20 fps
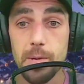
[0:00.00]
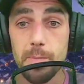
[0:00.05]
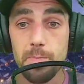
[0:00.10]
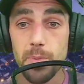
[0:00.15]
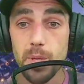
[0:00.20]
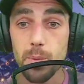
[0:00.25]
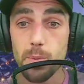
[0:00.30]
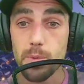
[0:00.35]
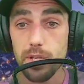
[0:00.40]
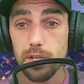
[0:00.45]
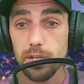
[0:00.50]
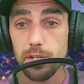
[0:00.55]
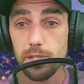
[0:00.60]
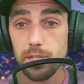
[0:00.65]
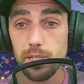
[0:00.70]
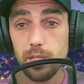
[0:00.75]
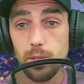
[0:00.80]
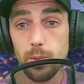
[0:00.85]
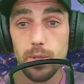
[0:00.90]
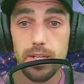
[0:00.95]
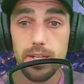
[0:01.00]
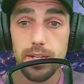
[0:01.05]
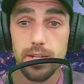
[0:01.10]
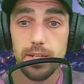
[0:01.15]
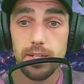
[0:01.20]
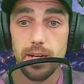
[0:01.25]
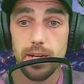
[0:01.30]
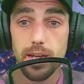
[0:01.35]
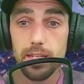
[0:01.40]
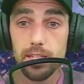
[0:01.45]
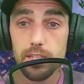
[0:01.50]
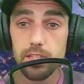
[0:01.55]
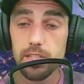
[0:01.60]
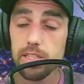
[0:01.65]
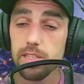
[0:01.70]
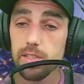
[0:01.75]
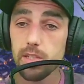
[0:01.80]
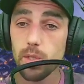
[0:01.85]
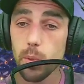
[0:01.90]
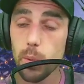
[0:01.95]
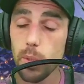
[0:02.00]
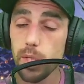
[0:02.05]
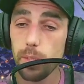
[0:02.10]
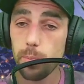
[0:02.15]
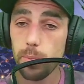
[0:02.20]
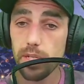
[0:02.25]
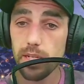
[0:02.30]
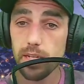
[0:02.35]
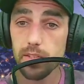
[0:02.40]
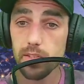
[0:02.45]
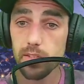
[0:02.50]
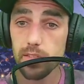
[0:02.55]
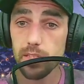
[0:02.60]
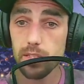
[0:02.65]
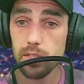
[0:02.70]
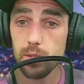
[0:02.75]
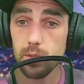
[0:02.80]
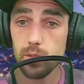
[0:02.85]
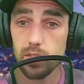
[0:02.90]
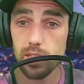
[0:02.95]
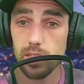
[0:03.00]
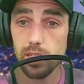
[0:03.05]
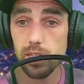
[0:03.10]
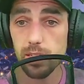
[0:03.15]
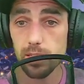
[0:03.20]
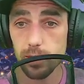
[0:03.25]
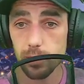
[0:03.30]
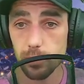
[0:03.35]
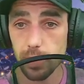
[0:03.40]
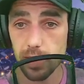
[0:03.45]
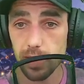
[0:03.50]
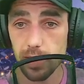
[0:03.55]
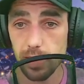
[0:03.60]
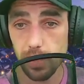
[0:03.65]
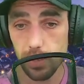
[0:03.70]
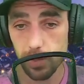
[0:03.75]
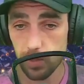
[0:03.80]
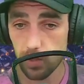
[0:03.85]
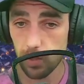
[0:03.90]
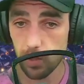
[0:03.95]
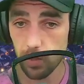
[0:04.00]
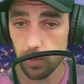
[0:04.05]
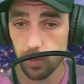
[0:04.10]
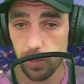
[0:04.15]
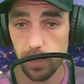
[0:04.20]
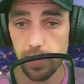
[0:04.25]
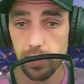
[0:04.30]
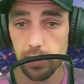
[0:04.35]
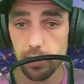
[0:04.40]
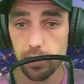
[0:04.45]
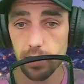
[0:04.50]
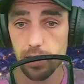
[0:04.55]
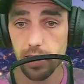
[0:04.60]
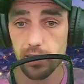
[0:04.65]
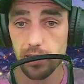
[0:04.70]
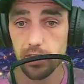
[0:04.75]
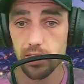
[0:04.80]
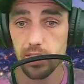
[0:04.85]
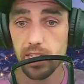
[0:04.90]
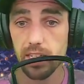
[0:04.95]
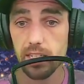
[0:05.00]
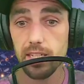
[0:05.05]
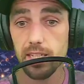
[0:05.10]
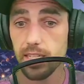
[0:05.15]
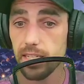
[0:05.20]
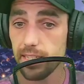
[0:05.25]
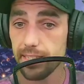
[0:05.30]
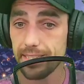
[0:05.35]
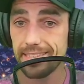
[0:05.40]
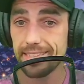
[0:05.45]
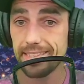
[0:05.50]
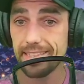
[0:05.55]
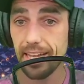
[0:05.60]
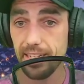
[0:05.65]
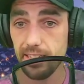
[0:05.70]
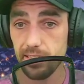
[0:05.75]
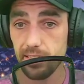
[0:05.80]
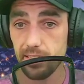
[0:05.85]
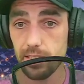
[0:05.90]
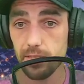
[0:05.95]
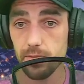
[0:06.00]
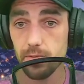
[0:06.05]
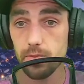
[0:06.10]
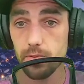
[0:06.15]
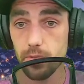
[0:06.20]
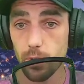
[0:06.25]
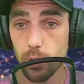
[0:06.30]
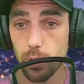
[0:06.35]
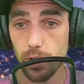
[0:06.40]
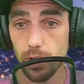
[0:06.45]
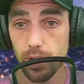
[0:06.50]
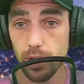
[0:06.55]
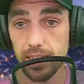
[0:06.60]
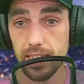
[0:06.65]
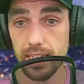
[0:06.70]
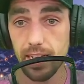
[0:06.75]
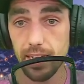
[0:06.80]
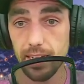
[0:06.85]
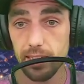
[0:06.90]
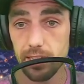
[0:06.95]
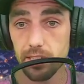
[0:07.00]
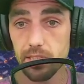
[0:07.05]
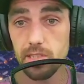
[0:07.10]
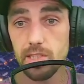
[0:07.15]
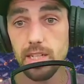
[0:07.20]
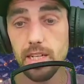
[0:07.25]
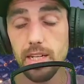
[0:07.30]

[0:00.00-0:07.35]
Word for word: Why has she quit? Uh, she has quit because the New Zealand Medical Association has taken a stance to vote against